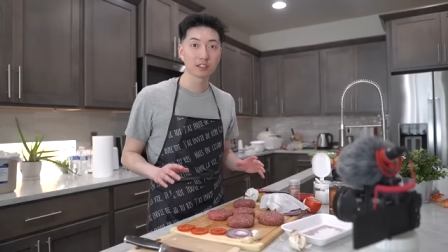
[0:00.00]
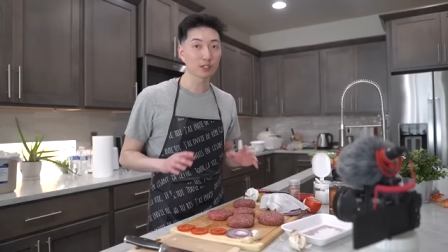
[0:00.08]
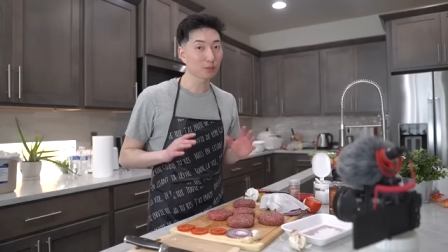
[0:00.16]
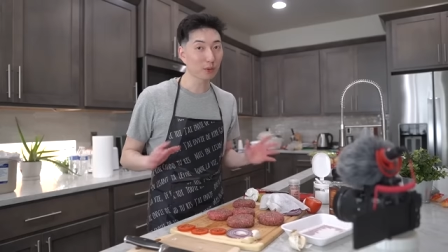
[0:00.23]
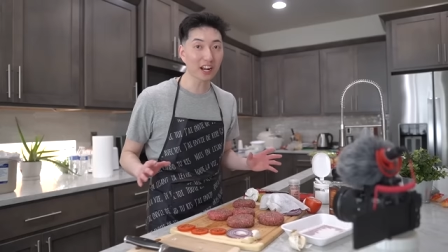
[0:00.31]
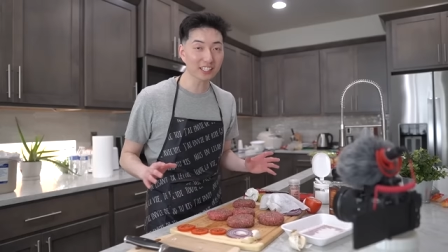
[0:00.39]

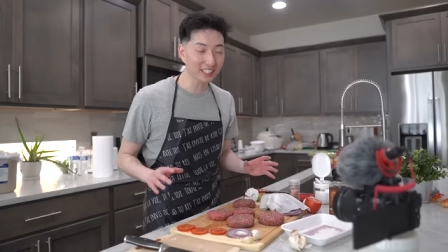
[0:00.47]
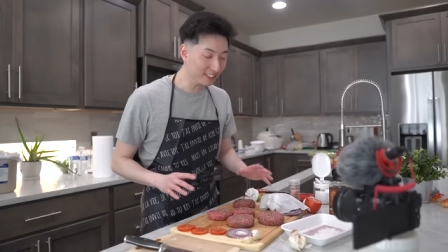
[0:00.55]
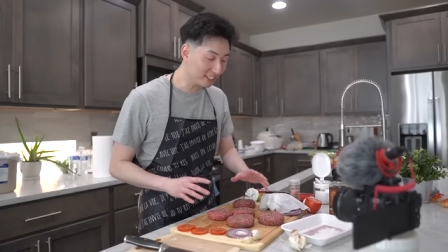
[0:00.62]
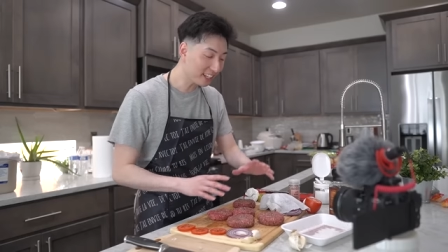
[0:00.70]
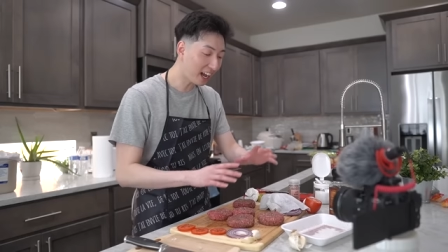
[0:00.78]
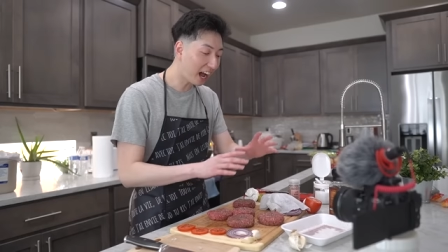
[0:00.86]

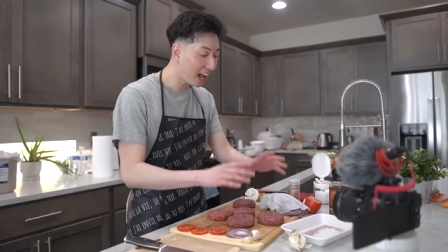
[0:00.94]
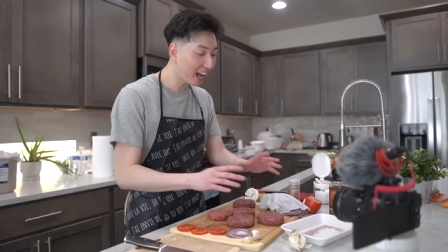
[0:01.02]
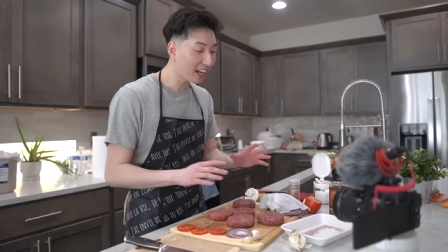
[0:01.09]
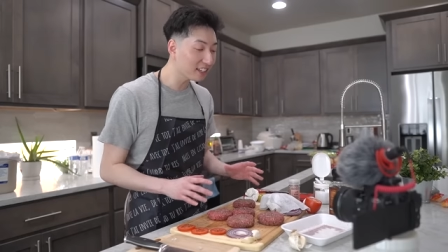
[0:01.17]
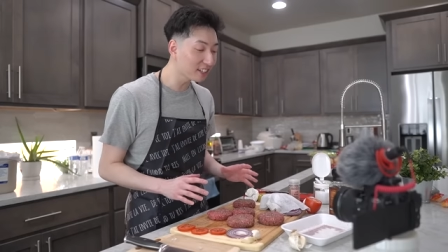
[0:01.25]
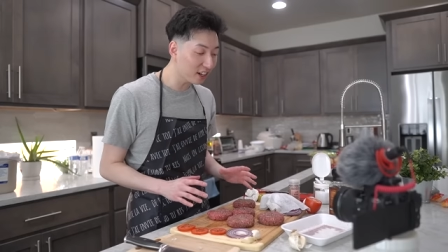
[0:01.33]
Surprisingly, I
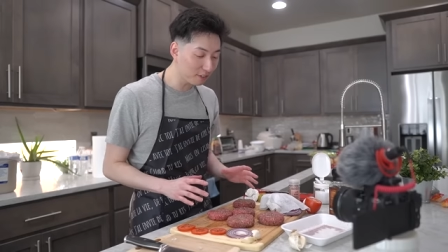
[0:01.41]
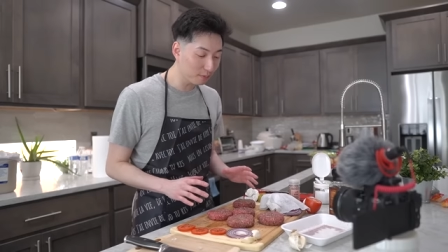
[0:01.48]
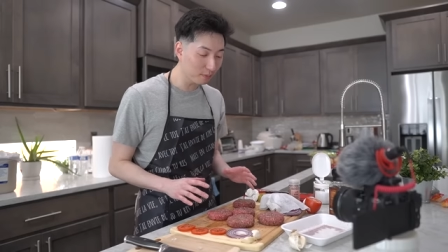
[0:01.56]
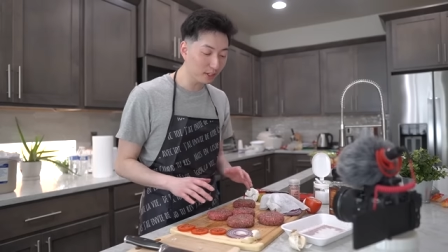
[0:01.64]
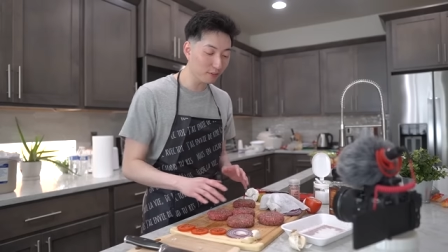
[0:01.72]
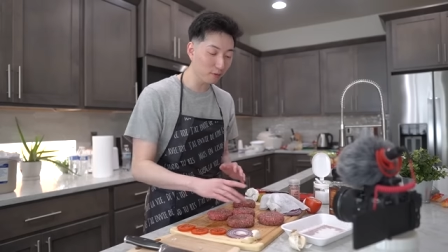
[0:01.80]
had enough
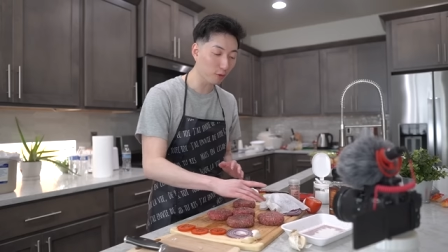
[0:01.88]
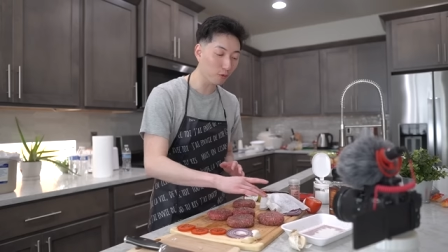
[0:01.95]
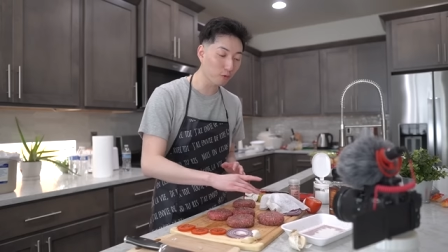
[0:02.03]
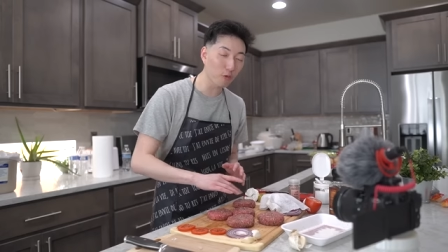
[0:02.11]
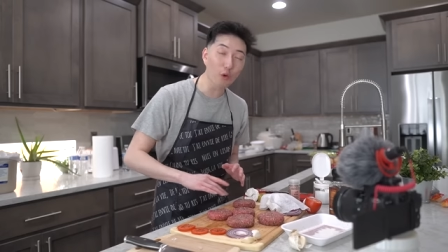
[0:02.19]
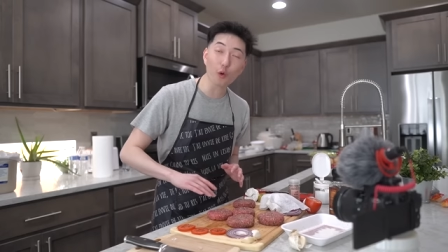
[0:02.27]
meat for
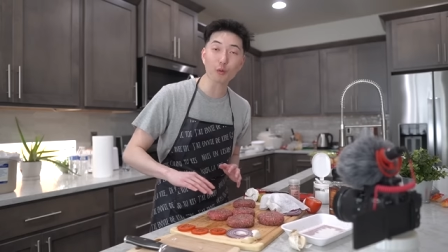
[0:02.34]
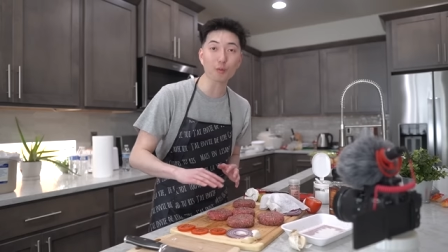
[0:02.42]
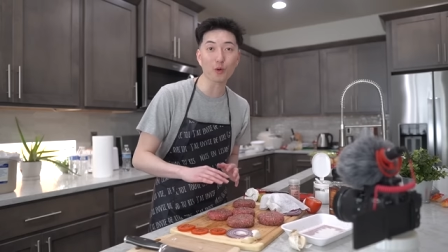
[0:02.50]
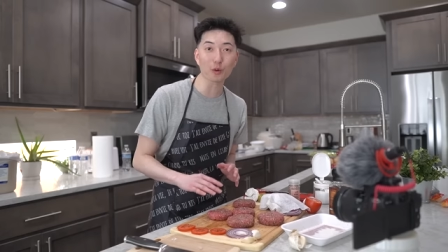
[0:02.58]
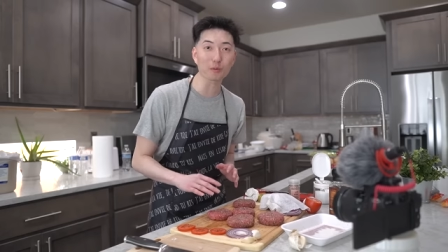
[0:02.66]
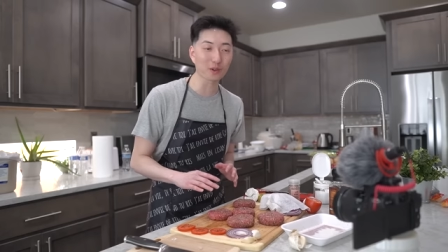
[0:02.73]
four
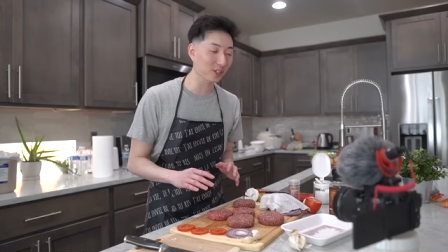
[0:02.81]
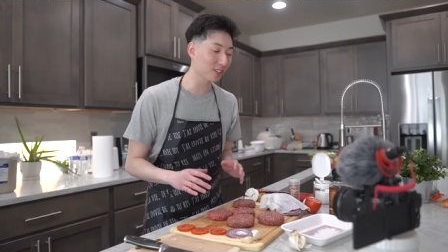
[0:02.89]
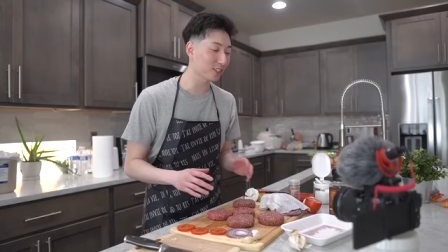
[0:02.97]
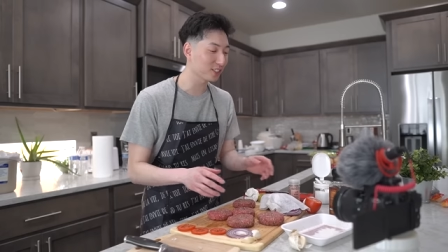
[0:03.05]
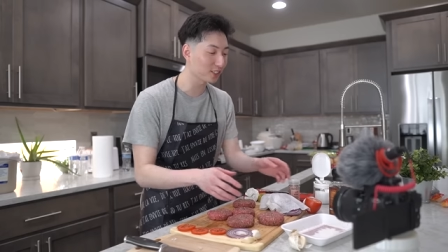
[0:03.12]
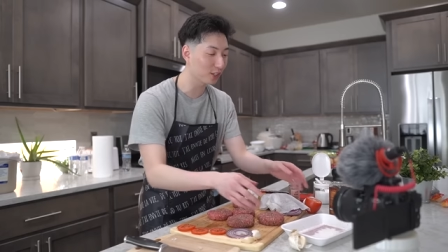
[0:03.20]
more
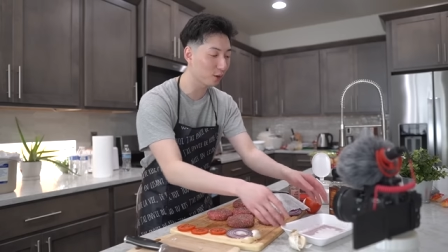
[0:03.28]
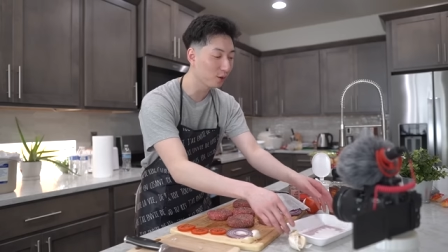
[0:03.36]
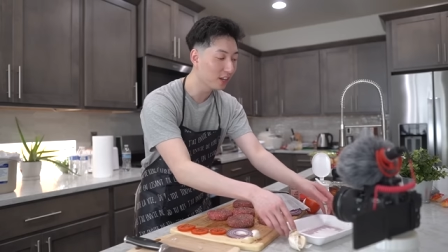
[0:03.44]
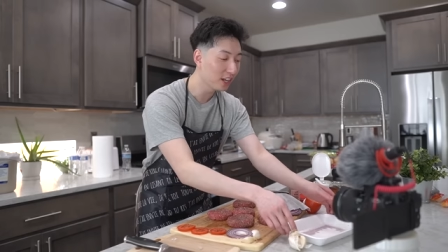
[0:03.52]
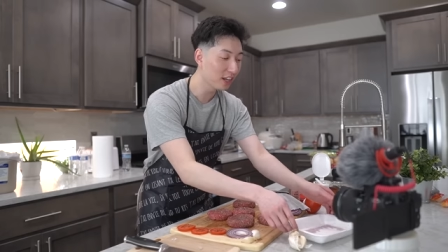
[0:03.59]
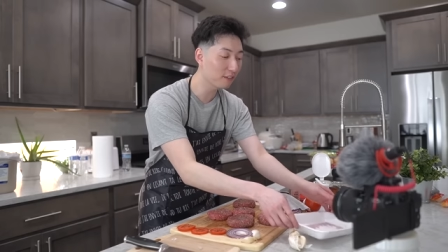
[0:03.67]
burgers, so
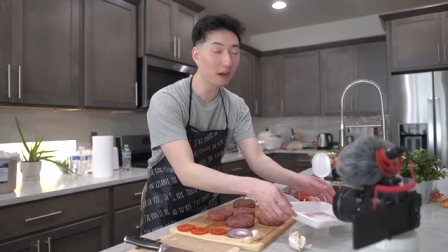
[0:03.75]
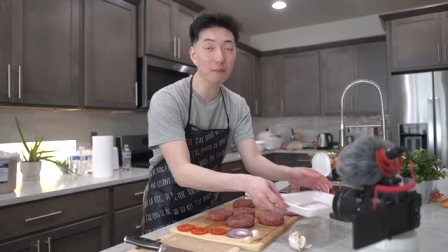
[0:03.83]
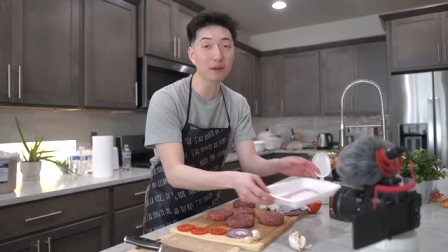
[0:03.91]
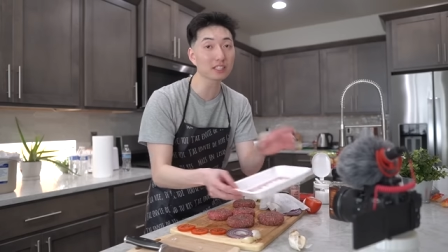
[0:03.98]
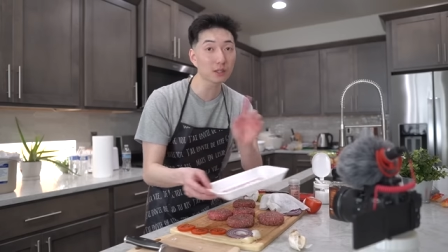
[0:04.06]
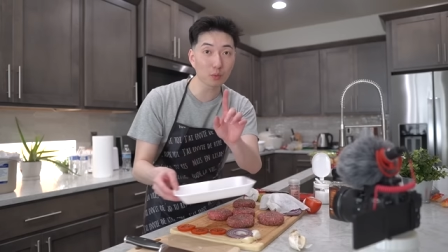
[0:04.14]
if I
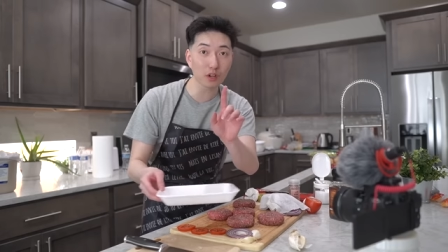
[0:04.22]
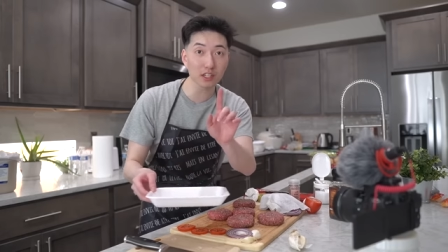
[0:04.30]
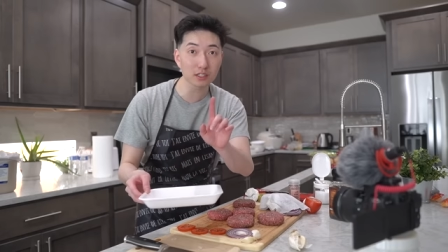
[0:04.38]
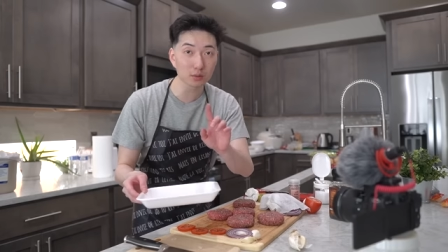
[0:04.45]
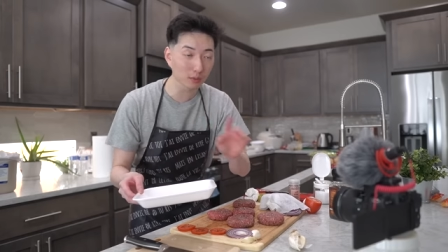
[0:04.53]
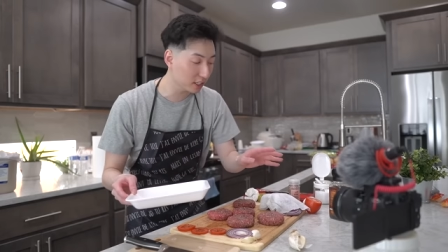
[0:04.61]
mess up
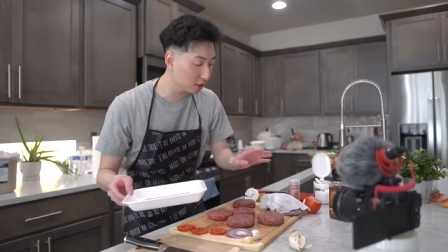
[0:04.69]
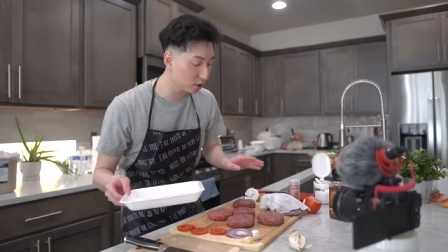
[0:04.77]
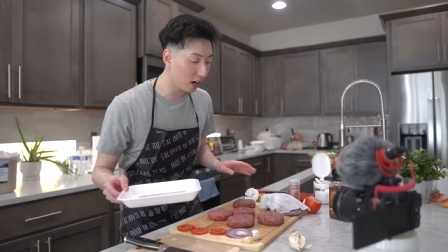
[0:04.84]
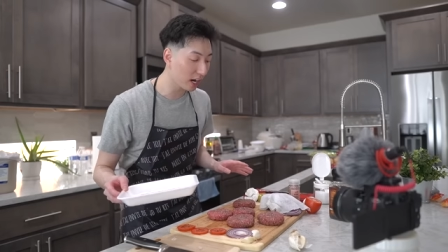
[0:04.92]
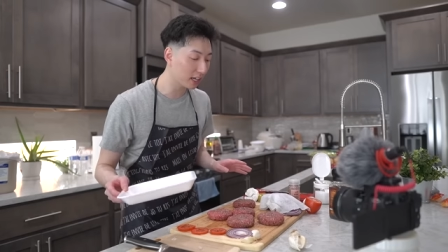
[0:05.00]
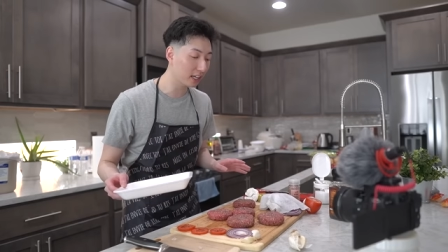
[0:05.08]
once, we can
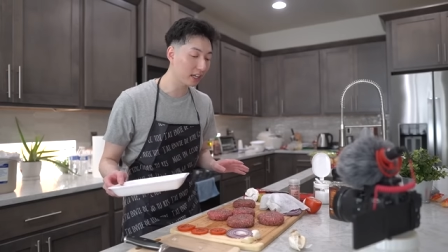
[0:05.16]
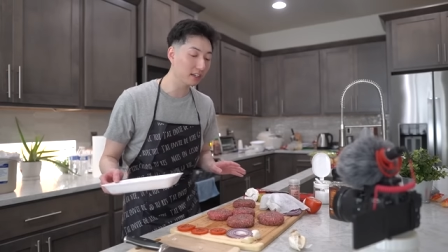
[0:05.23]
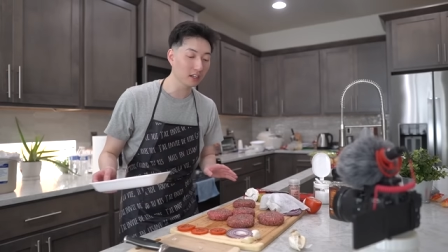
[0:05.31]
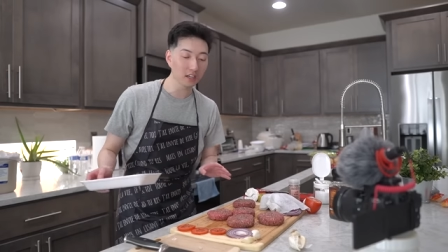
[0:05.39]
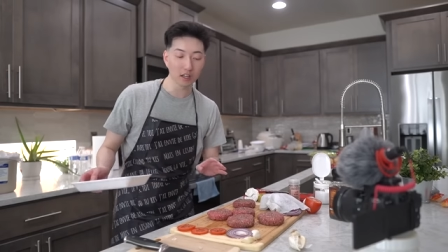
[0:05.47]
try again.